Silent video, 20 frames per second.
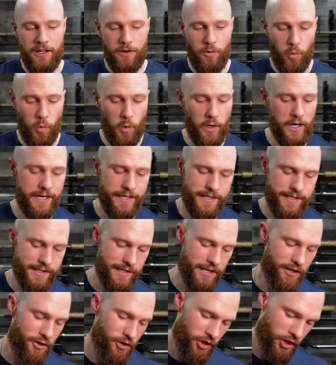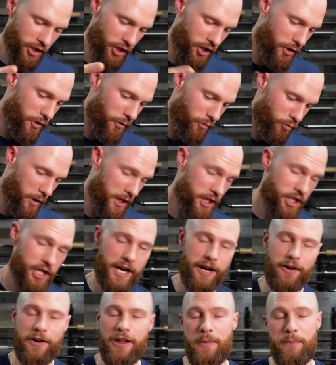Would I say you should go rush
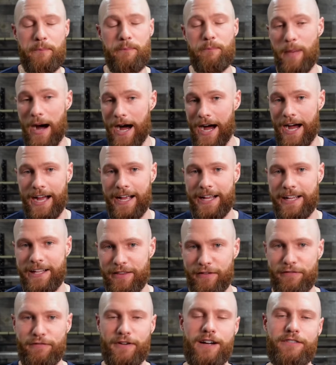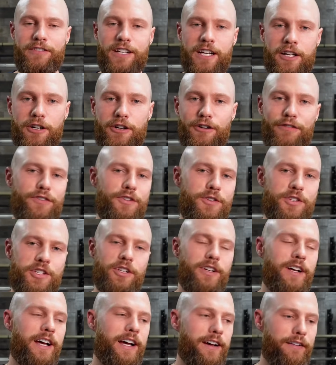out and buy the 5.0 if you
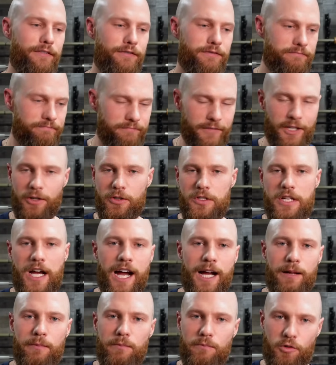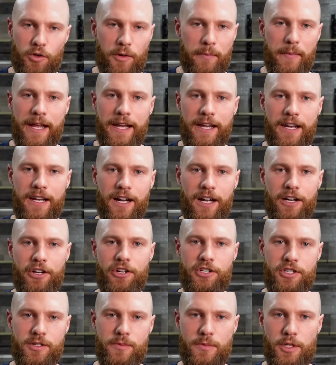still have, time remaining on
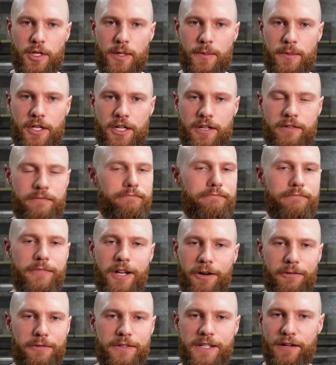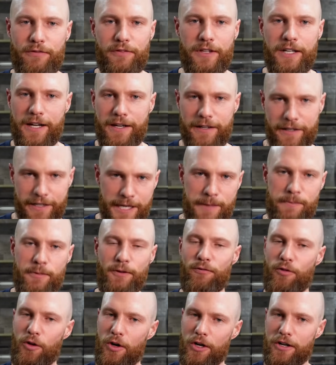your subscription? No, definitely not. Keep the
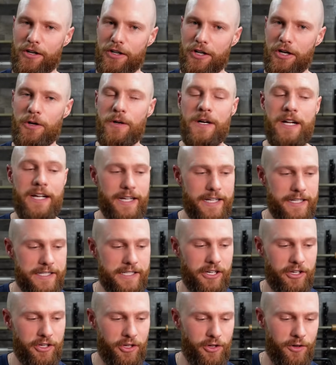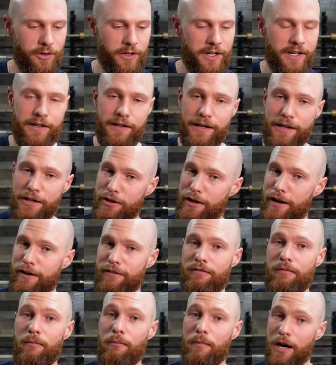4.0 until you either
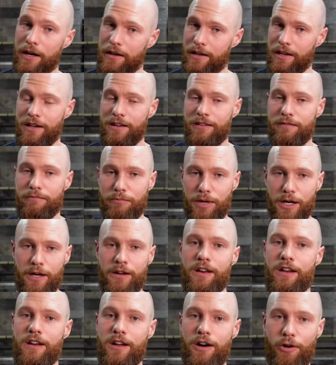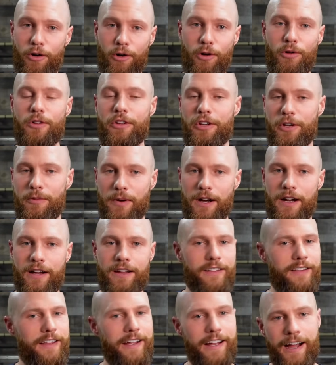have money burning a hole in your
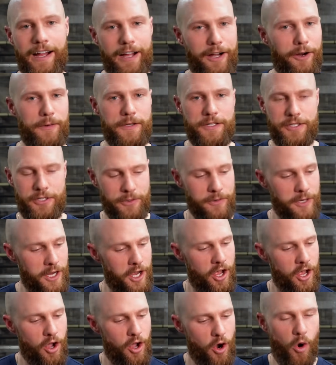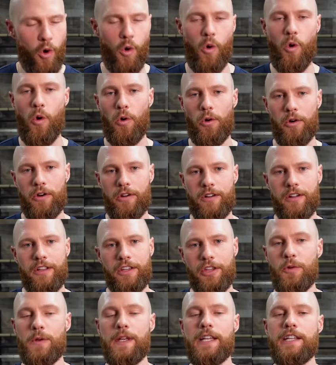pocket like I always do, or
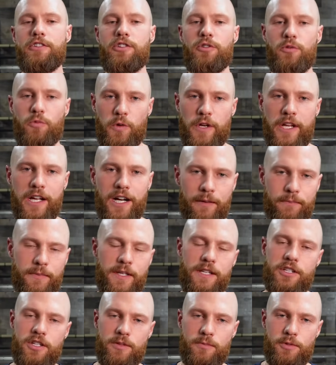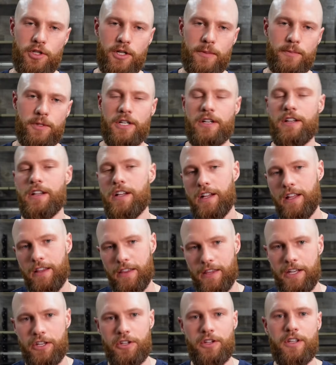you need to re-up the subscription,
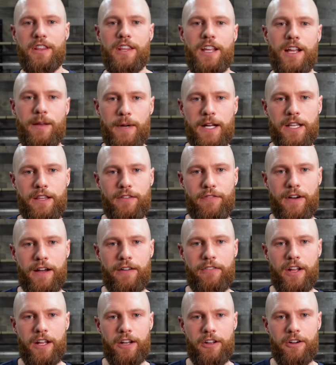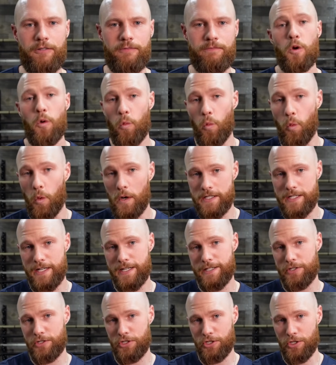then you can think about the 5.0. Was I
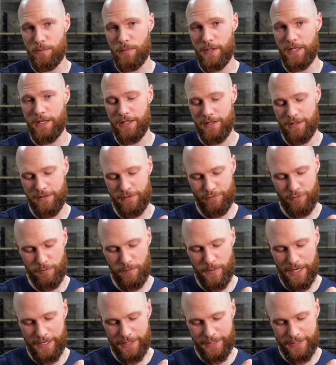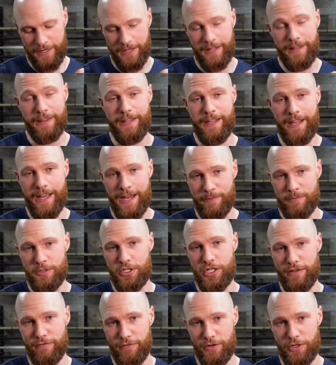stupid for buying the
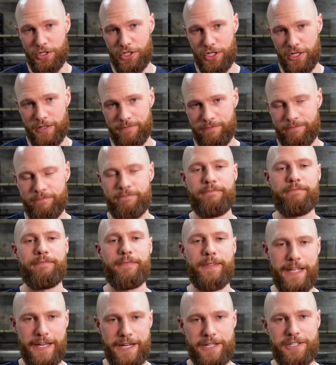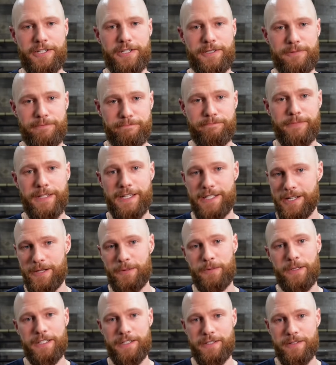MG version? Yes, I
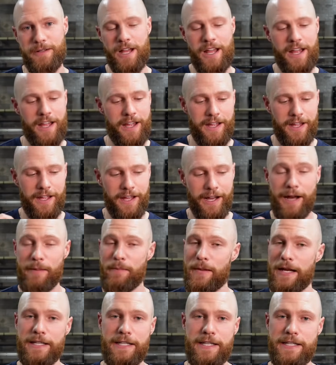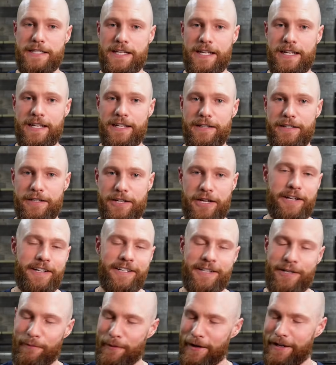was. I mainly did it,
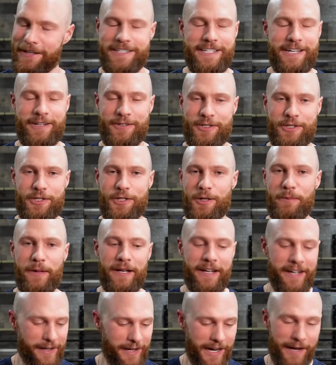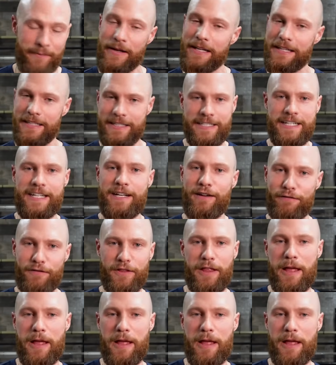to be honest, sounds stupid. I mainly did it for